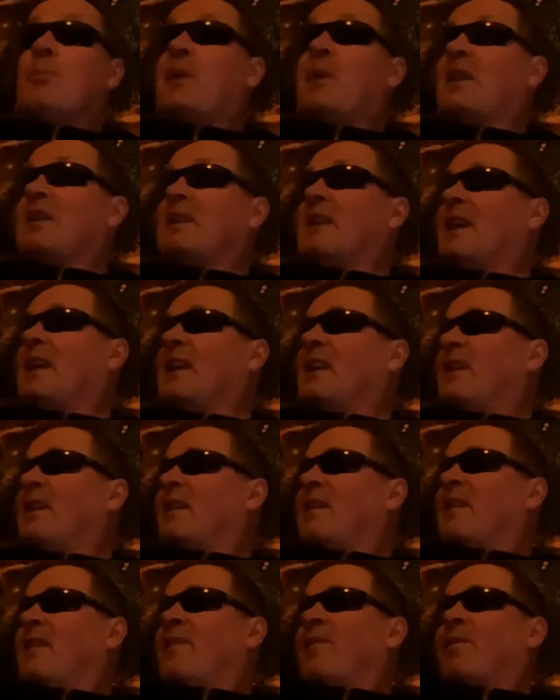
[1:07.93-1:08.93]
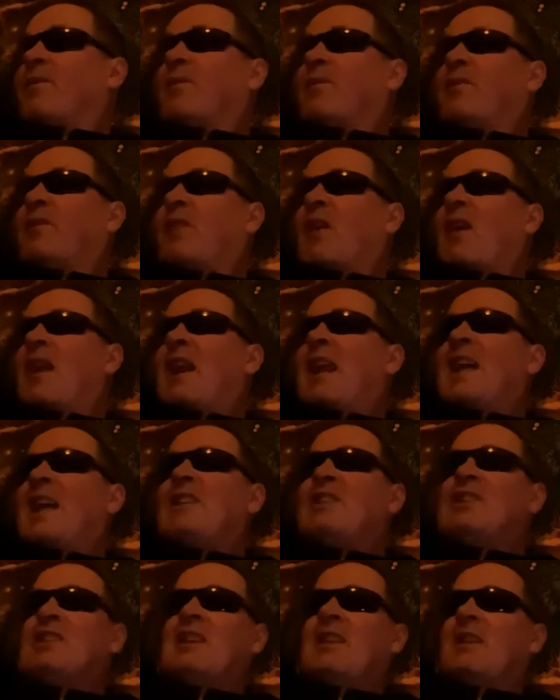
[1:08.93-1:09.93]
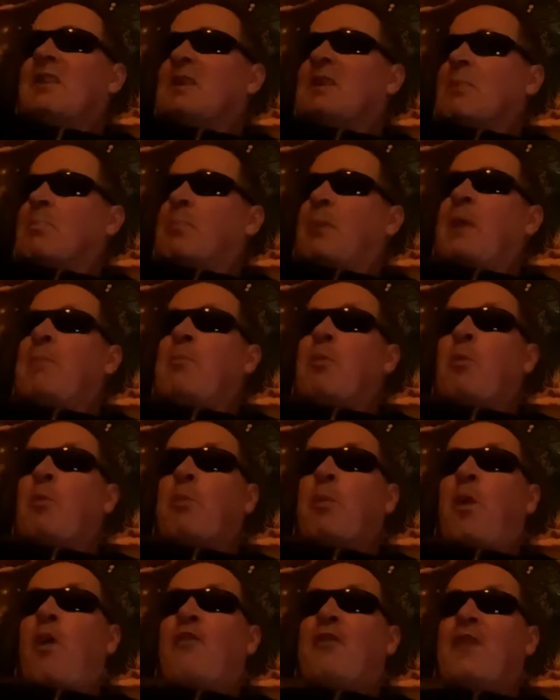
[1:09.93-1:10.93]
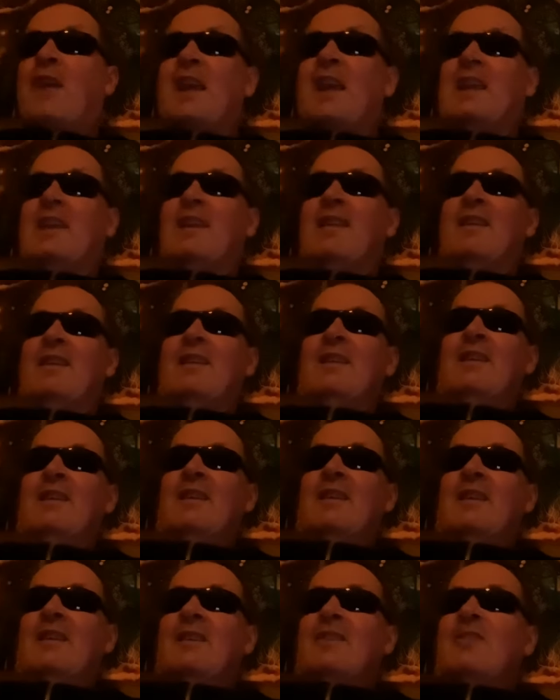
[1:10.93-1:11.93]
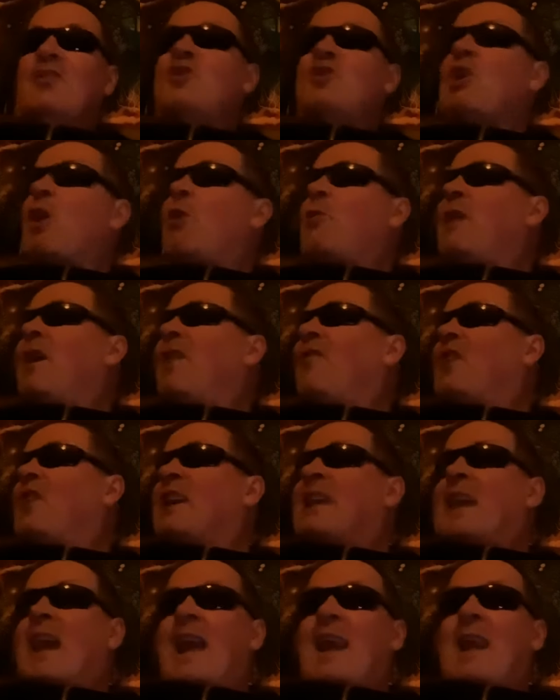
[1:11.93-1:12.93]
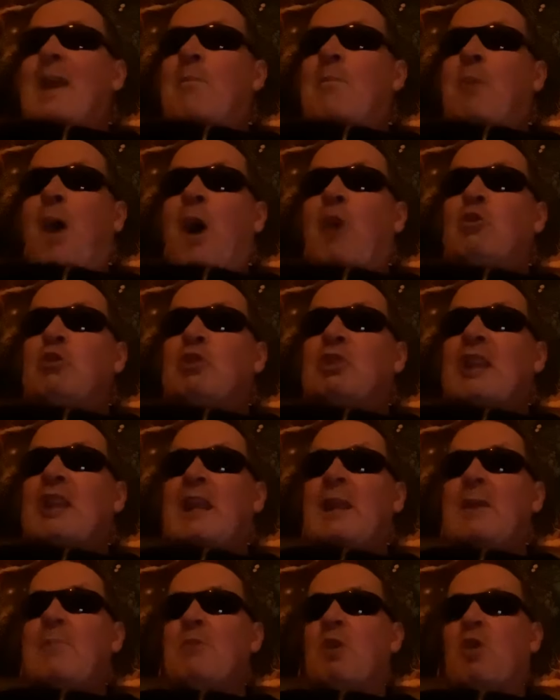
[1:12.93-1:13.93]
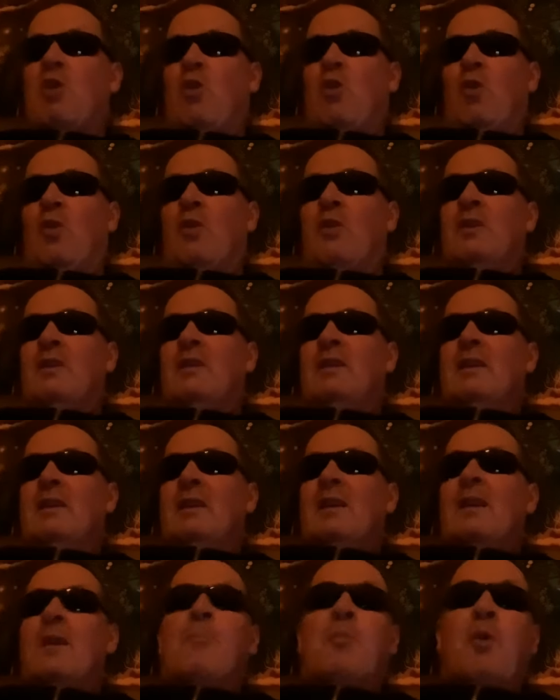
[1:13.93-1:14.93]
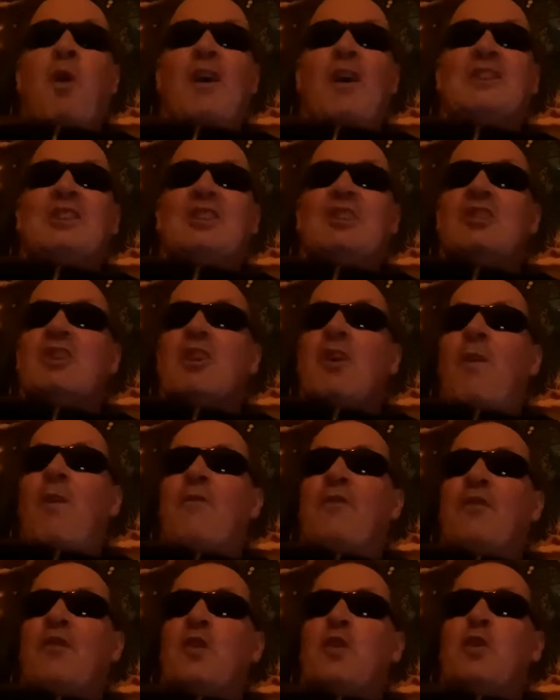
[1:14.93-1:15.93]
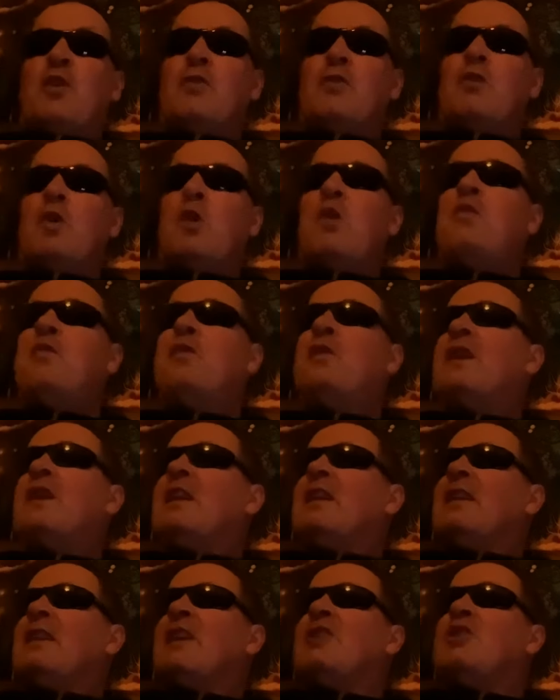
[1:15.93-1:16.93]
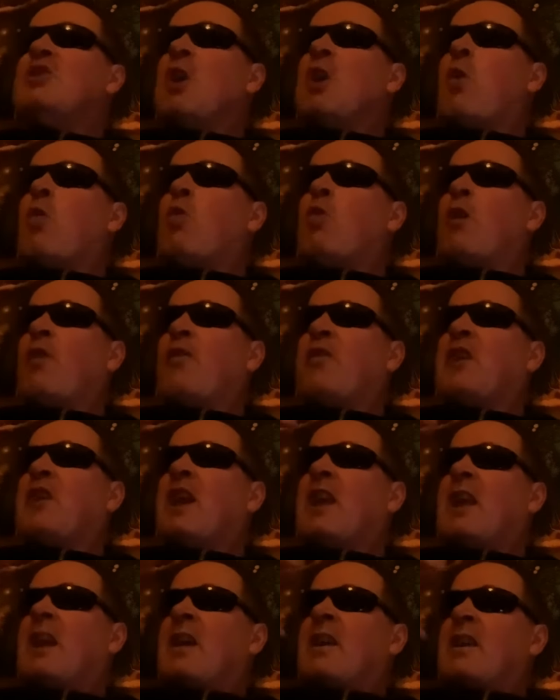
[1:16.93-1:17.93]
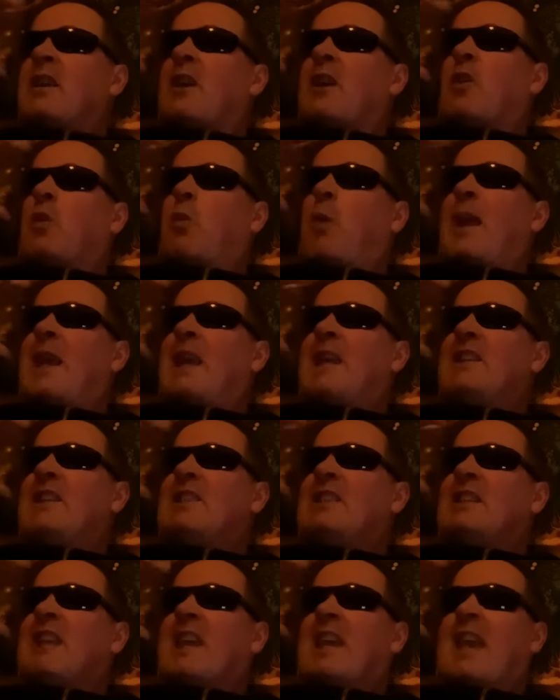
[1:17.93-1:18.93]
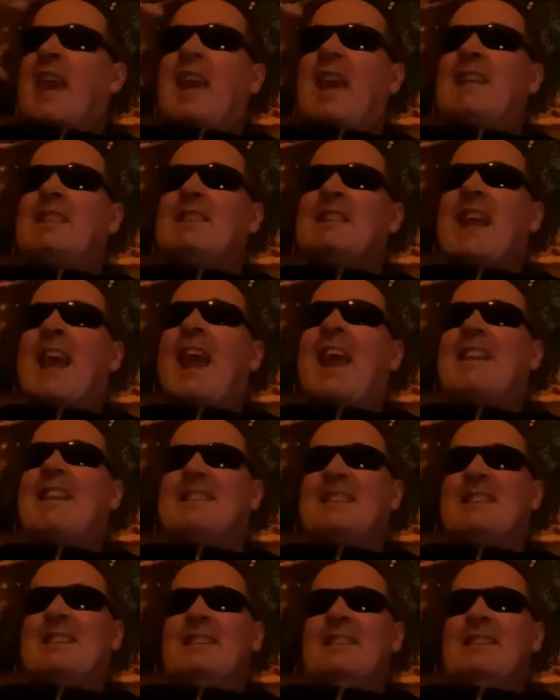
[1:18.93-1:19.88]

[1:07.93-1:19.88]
bloody finance people profiting. You don't even get any post anymore. The prices have gone through the roof. They sold off the Queen's, the King's head.